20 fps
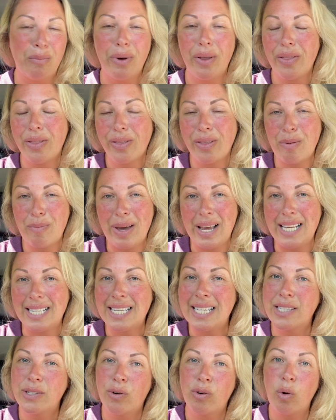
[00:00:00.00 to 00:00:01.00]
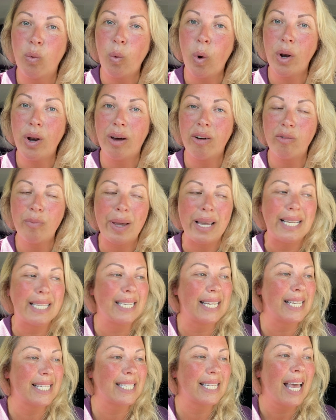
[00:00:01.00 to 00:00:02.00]
monthly basis or a one-off
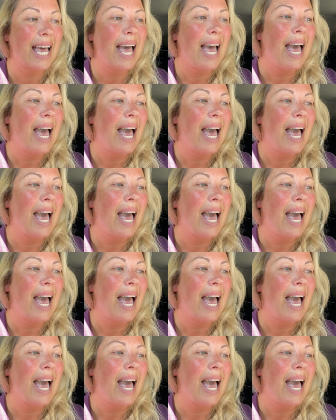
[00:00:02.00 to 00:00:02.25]
basis.